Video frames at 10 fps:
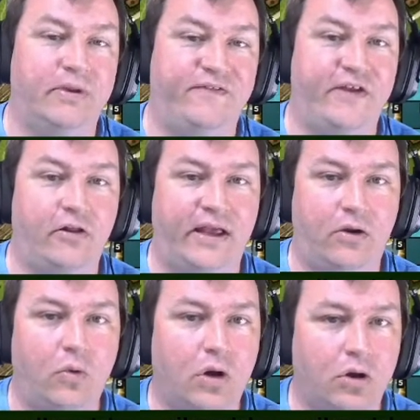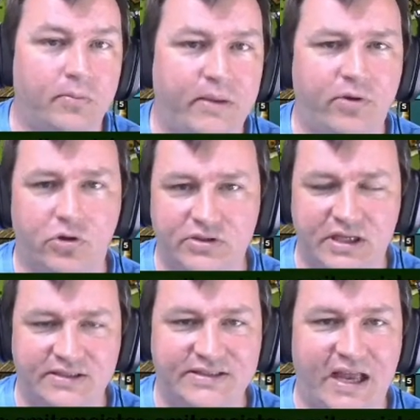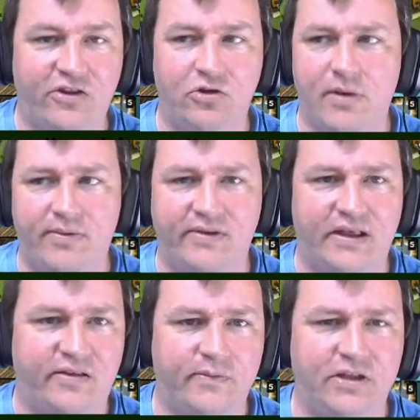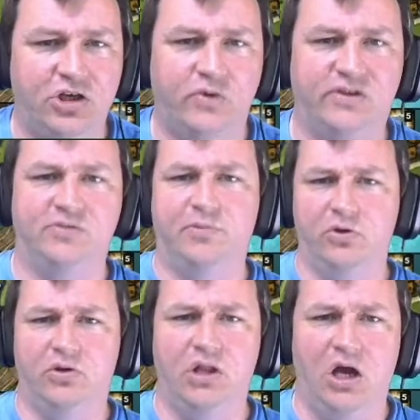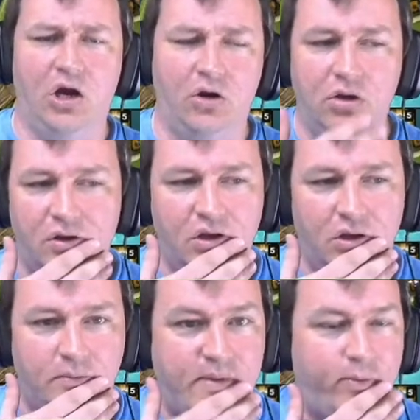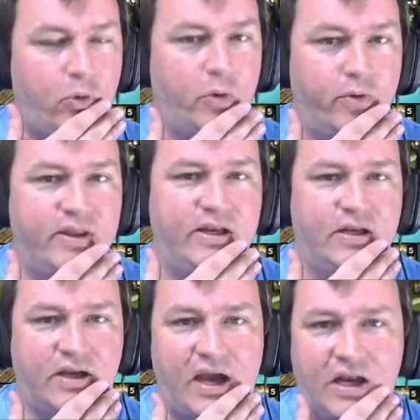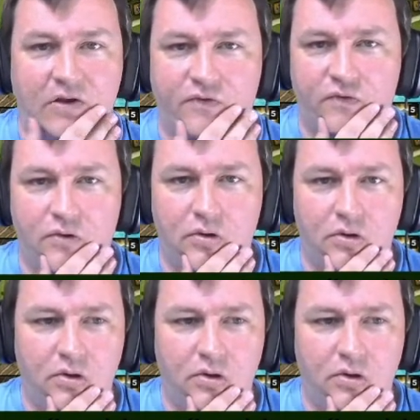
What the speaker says: But if they're like, well, maybe her son's down there, maybe he's got something to do with this blue glow, maybe we really need to kind of